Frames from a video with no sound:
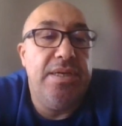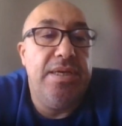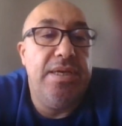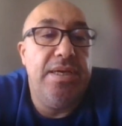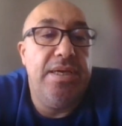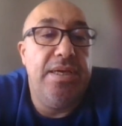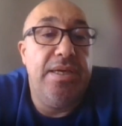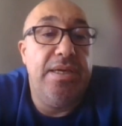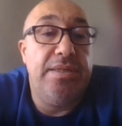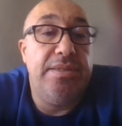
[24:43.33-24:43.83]

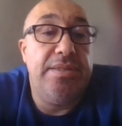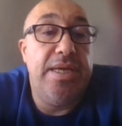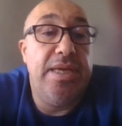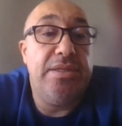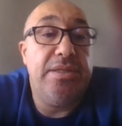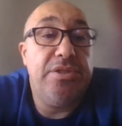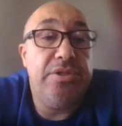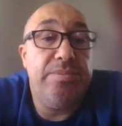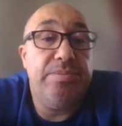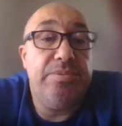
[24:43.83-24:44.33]

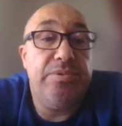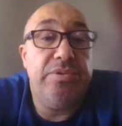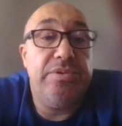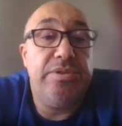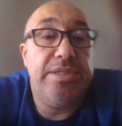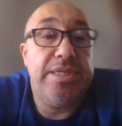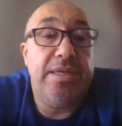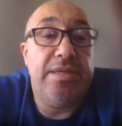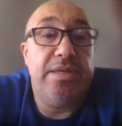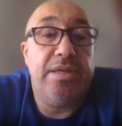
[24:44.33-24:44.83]
The
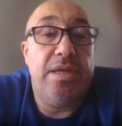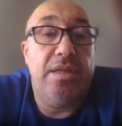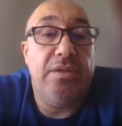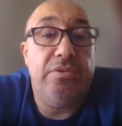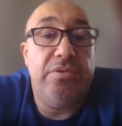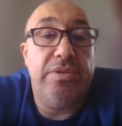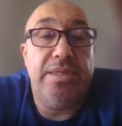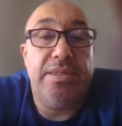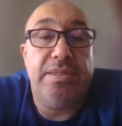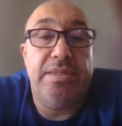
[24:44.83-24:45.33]
entrepreneur can
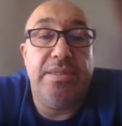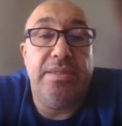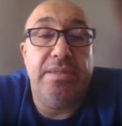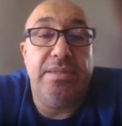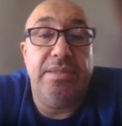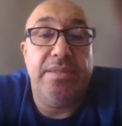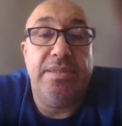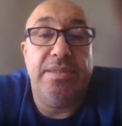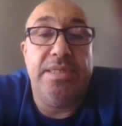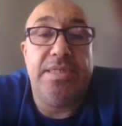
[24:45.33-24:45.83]
calculate
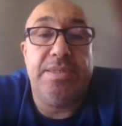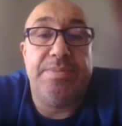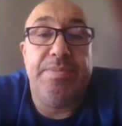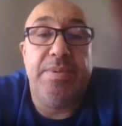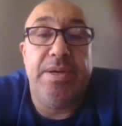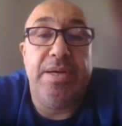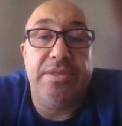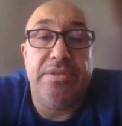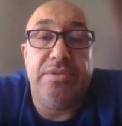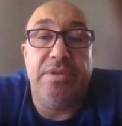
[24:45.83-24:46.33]
this
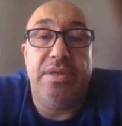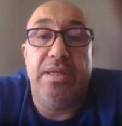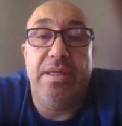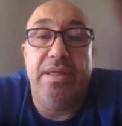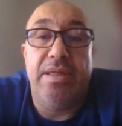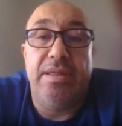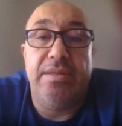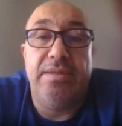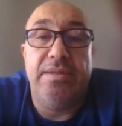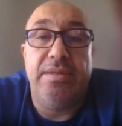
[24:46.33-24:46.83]
by
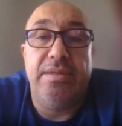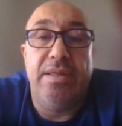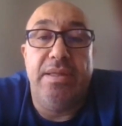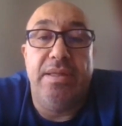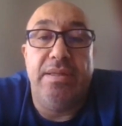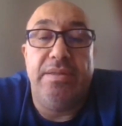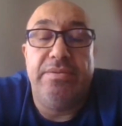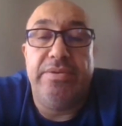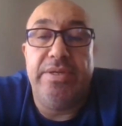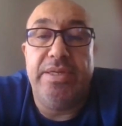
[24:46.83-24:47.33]

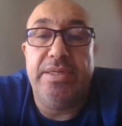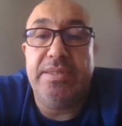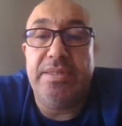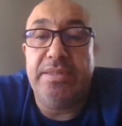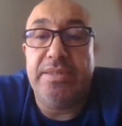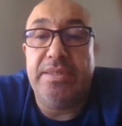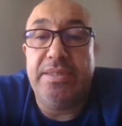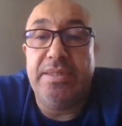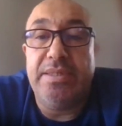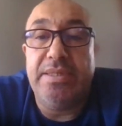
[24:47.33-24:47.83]

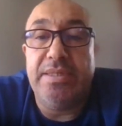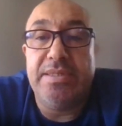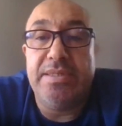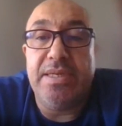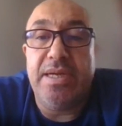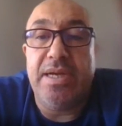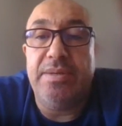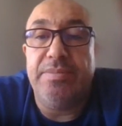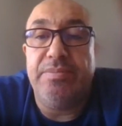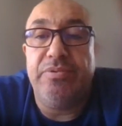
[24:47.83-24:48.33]
treating the
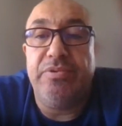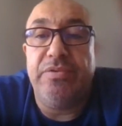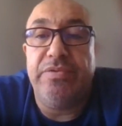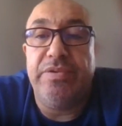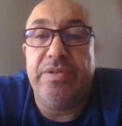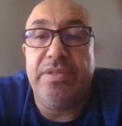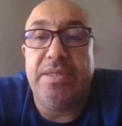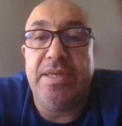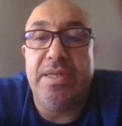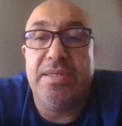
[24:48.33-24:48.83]
desired
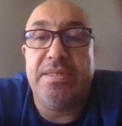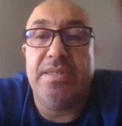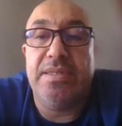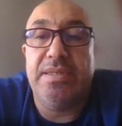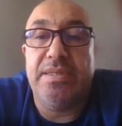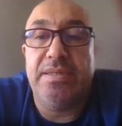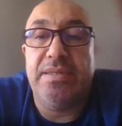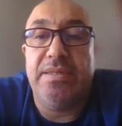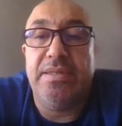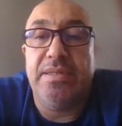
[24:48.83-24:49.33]
profit as
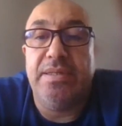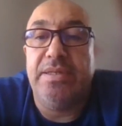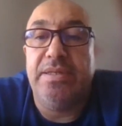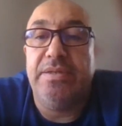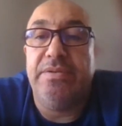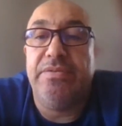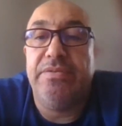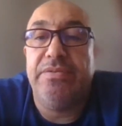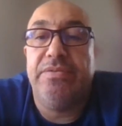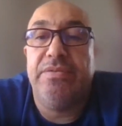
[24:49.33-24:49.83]

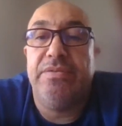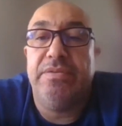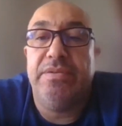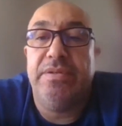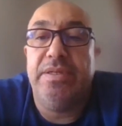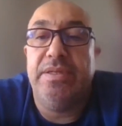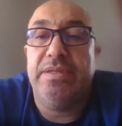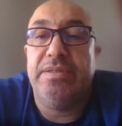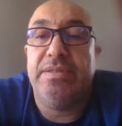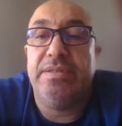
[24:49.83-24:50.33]
if
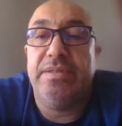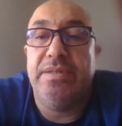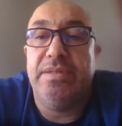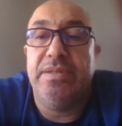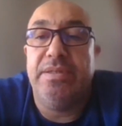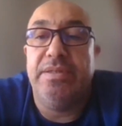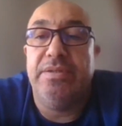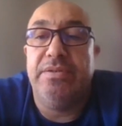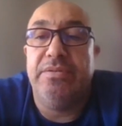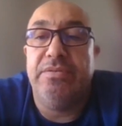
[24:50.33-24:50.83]
it
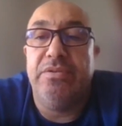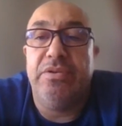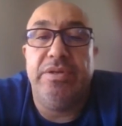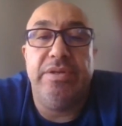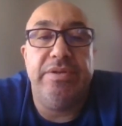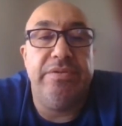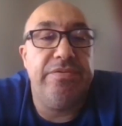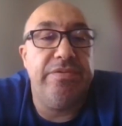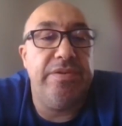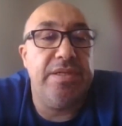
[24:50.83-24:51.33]
were
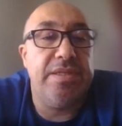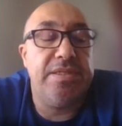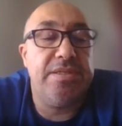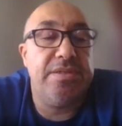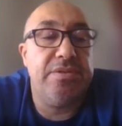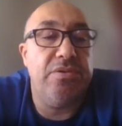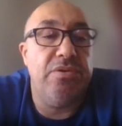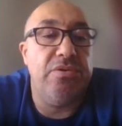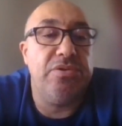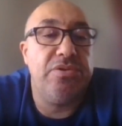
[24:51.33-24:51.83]
a
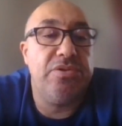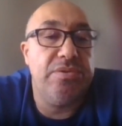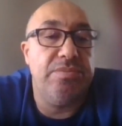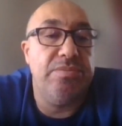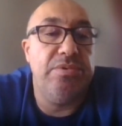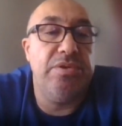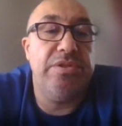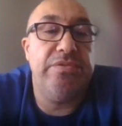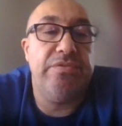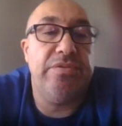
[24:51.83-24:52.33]
fixed cost,
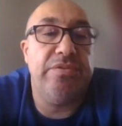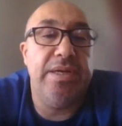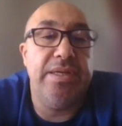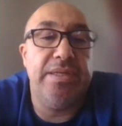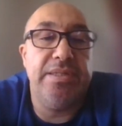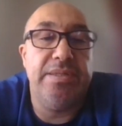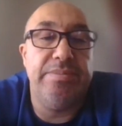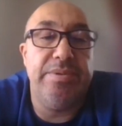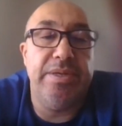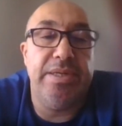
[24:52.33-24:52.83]

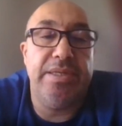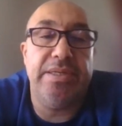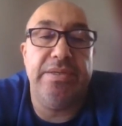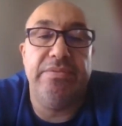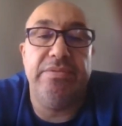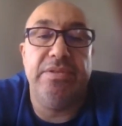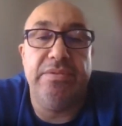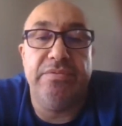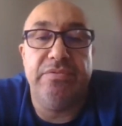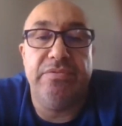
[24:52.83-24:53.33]
modifying the
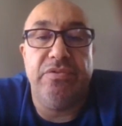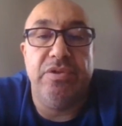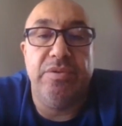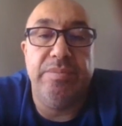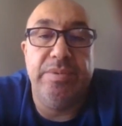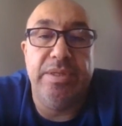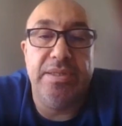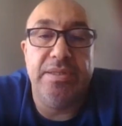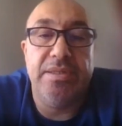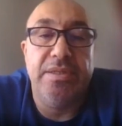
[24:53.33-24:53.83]
break-even
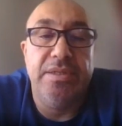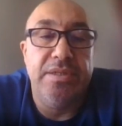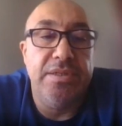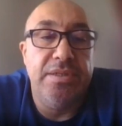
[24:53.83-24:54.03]
formula,